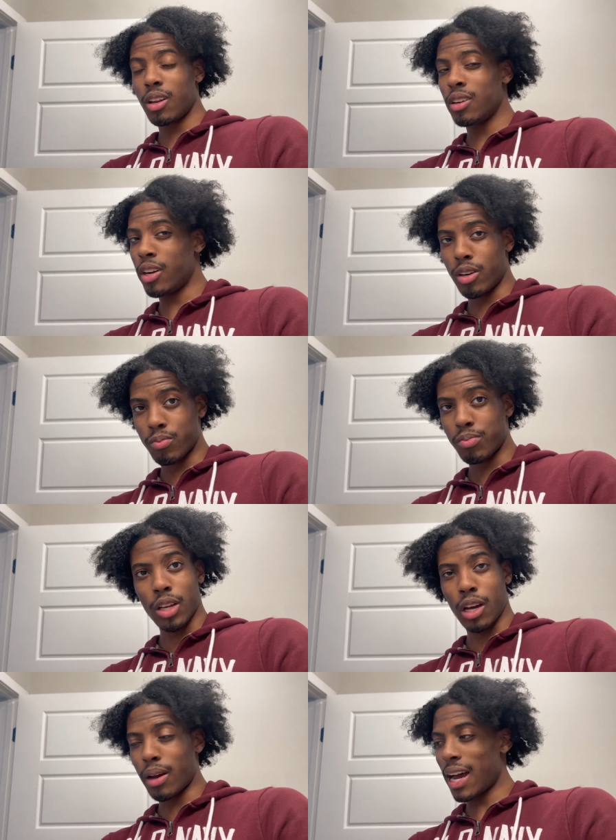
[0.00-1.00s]
no, uh,
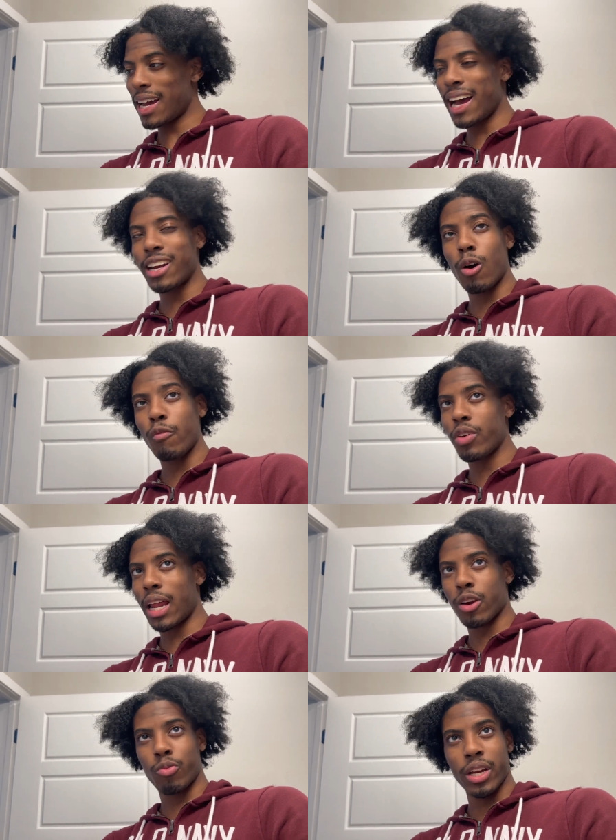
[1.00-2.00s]
I, I don't feel
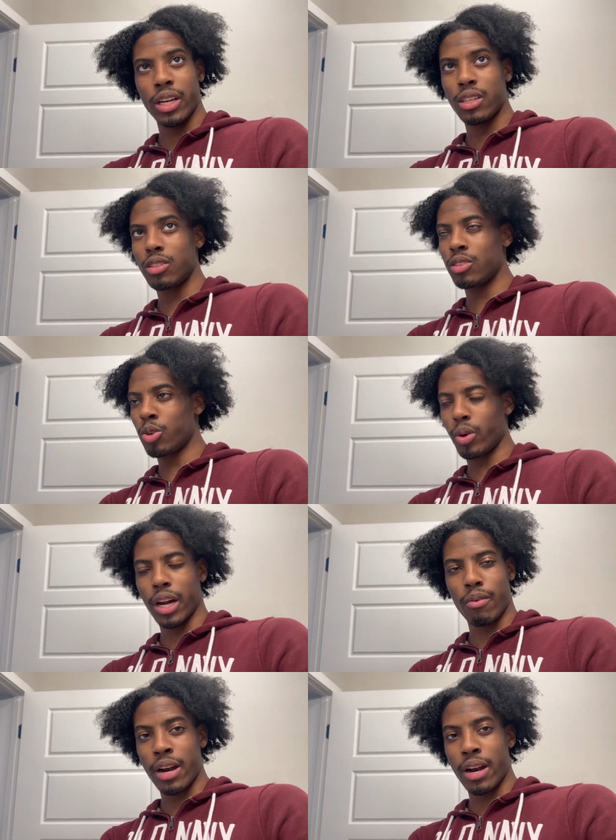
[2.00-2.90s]
like redoing it right